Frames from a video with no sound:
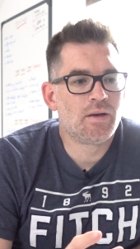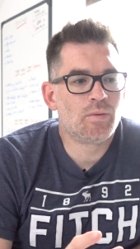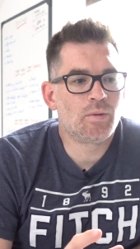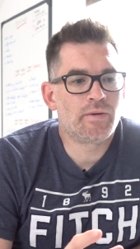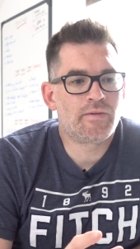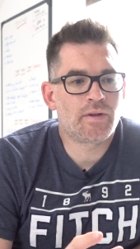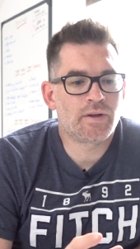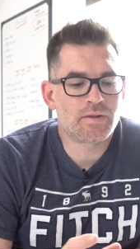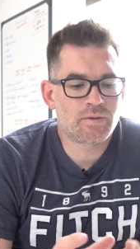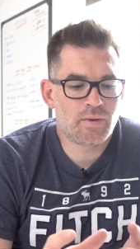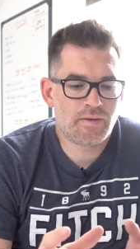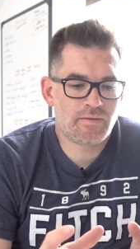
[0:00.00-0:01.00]
what we've done
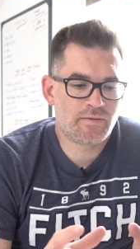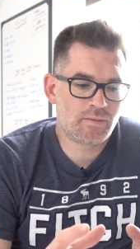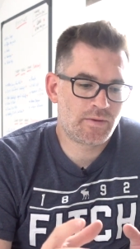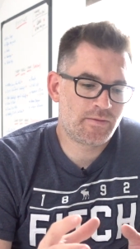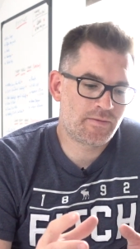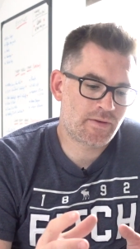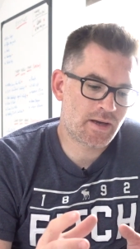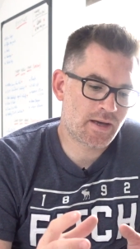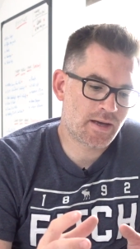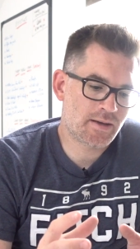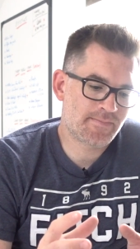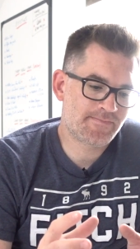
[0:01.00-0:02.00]
is we've we've
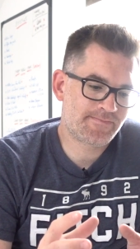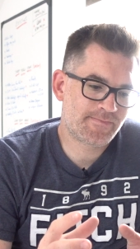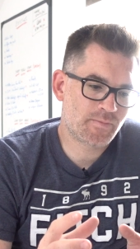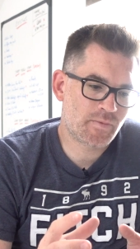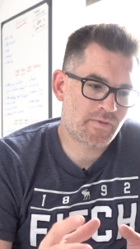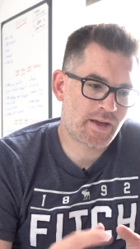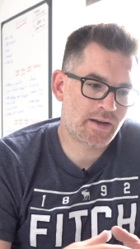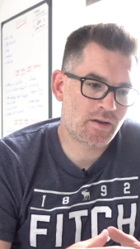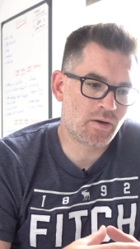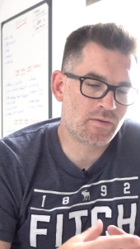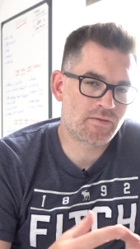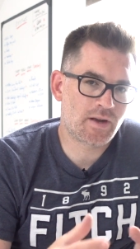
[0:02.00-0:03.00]
uh, we've kind of
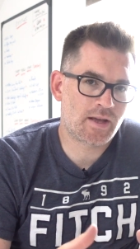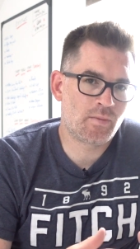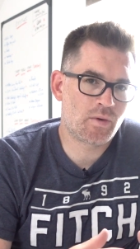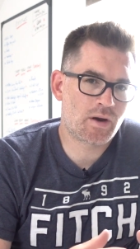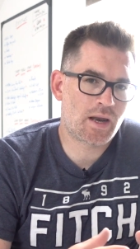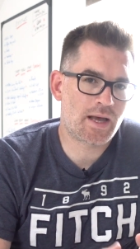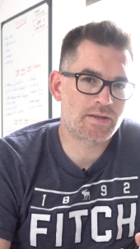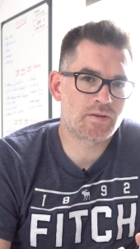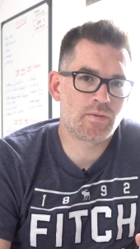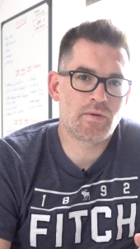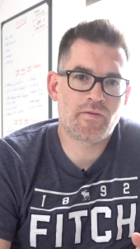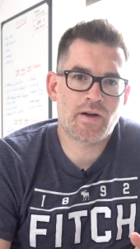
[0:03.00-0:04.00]
gone for like a more
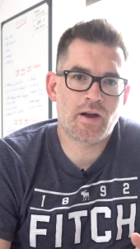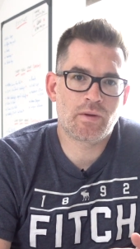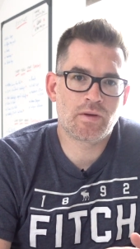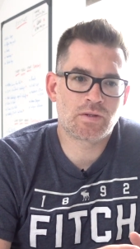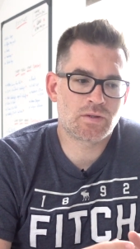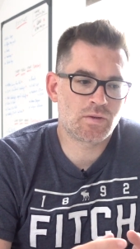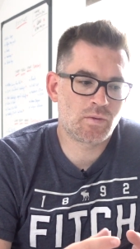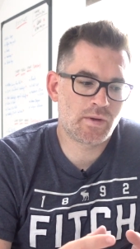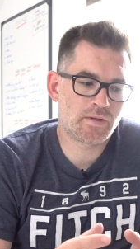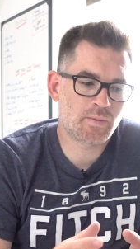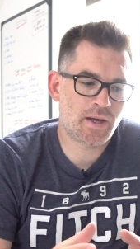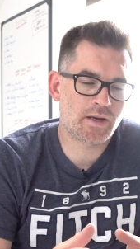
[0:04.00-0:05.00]
classroom environment. So we
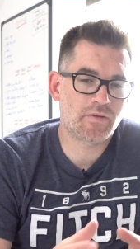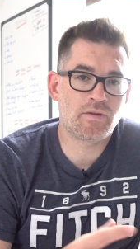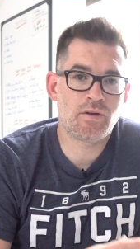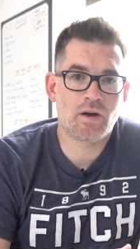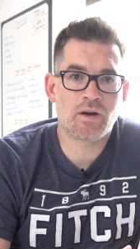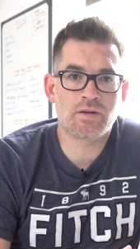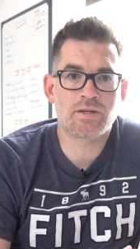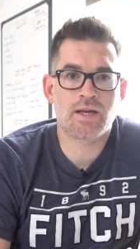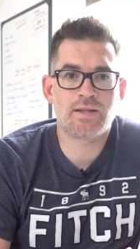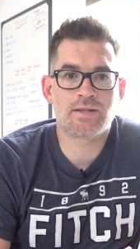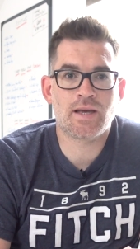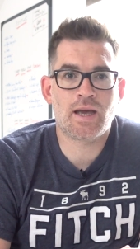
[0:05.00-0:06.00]
spend a few hours
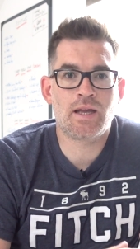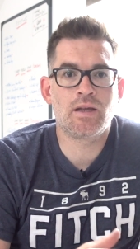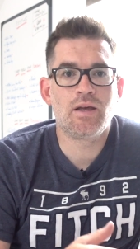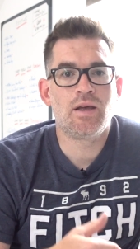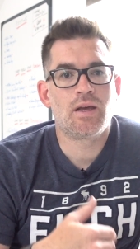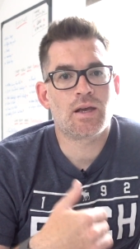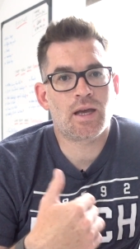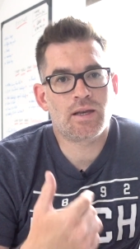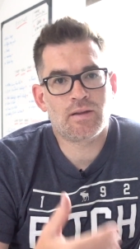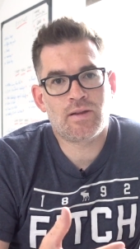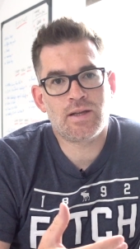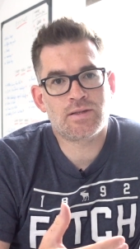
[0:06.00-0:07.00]
inside kind
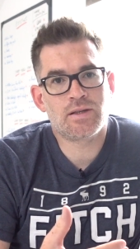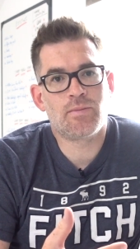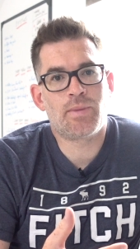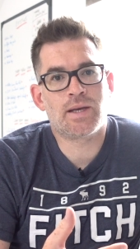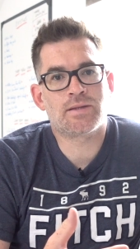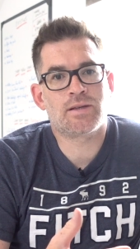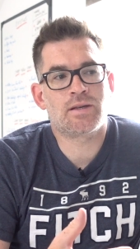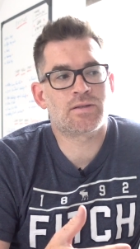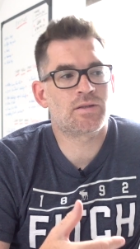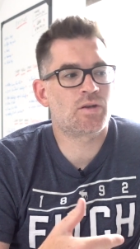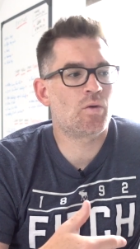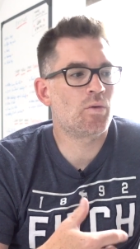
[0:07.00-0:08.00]
of teaching the
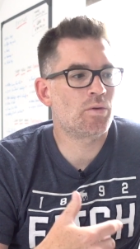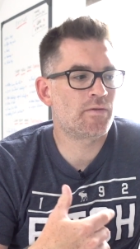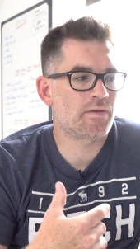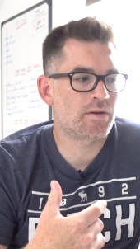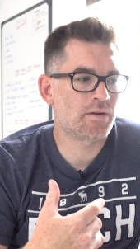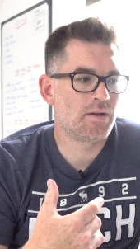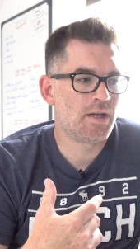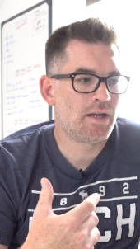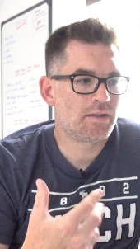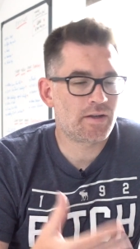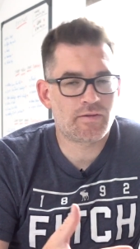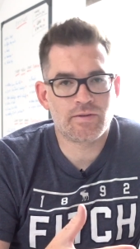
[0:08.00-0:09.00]
basics, going over
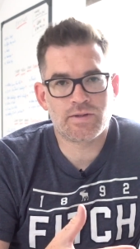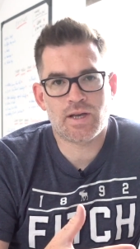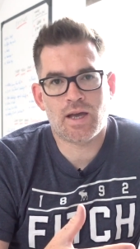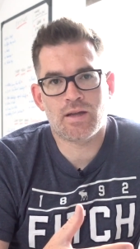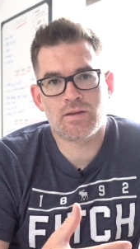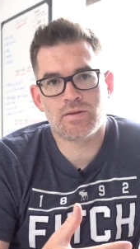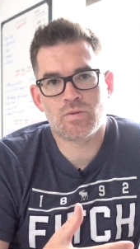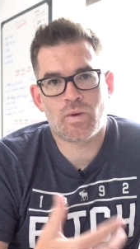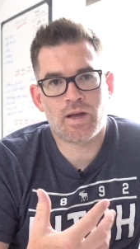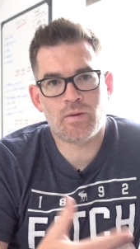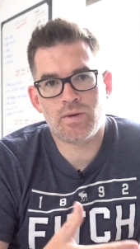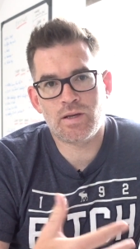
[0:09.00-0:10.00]
different settings,
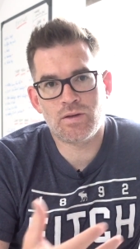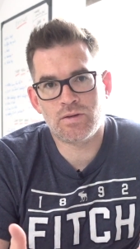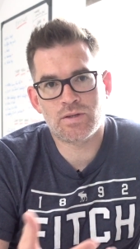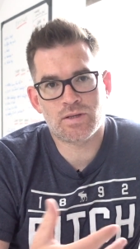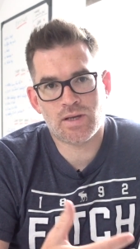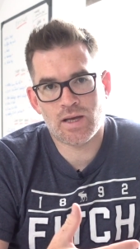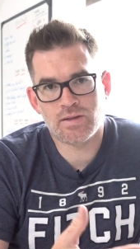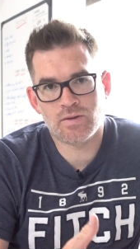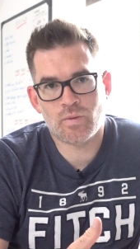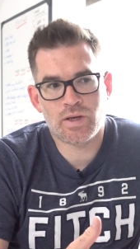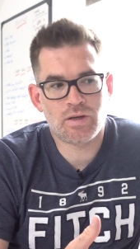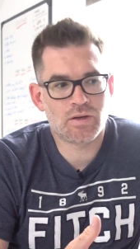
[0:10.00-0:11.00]
why we use the settings that
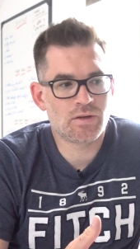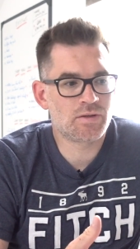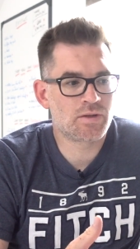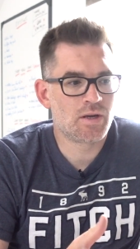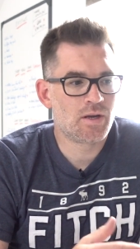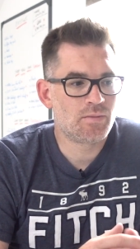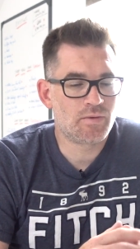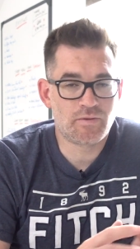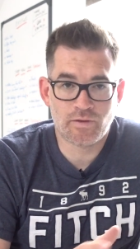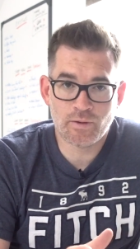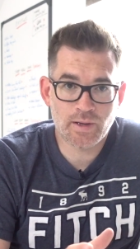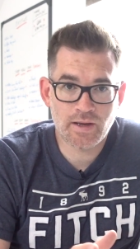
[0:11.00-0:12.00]
we use
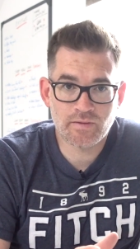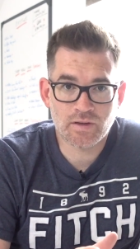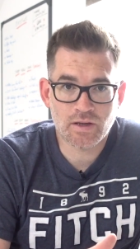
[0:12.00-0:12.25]
before we even